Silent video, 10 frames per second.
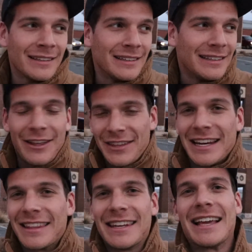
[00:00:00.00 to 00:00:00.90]
And now the
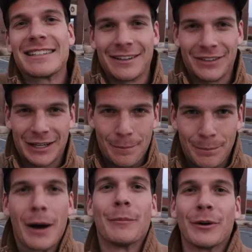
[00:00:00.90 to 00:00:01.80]
end of the day is kind of like a
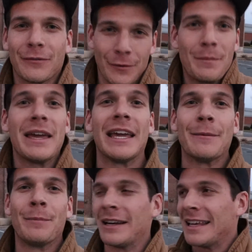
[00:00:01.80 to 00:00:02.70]
bummer for me,
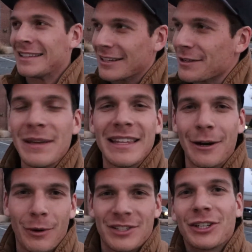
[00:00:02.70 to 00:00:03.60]
but it doesn't mean that
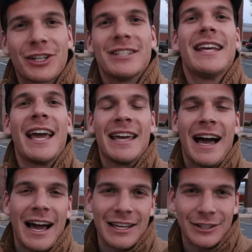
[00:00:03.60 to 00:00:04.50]
it wasn't a good day.
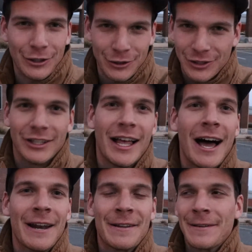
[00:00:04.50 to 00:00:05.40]
I learned a
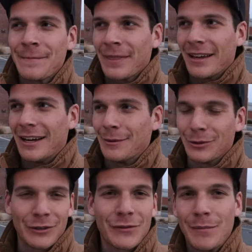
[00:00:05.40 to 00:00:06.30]
lot, uh,
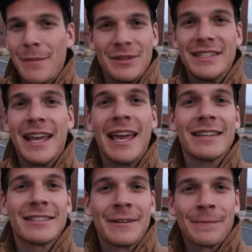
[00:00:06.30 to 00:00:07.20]
learned from my mistakes,